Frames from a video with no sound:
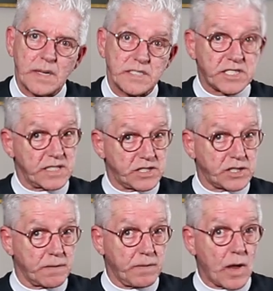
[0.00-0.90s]
Since
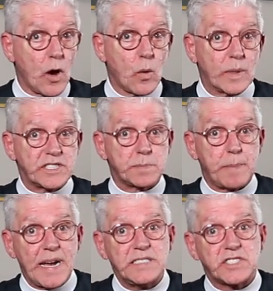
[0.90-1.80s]
the Flow is
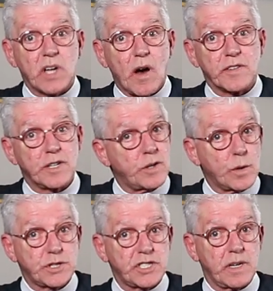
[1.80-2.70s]
based on the
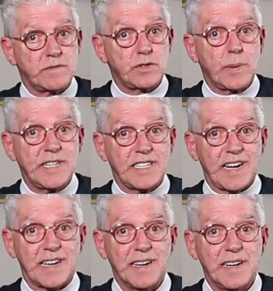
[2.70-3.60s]
notion of
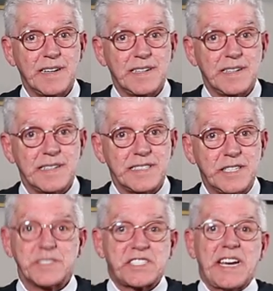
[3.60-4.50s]
Trinity,
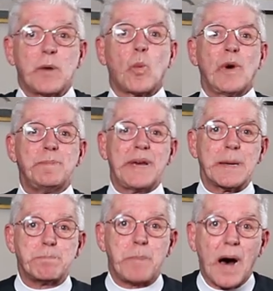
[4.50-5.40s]
you see, it would be
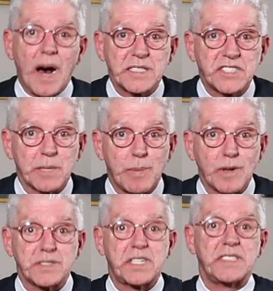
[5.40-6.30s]

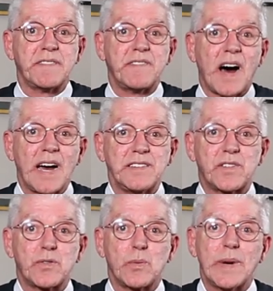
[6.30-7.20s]
impossible to divide
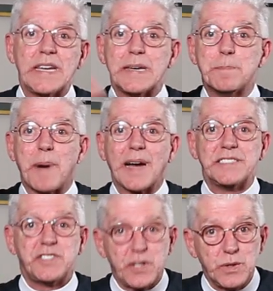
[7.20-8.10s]
3 by
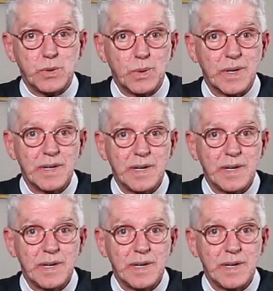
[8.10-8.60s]
2.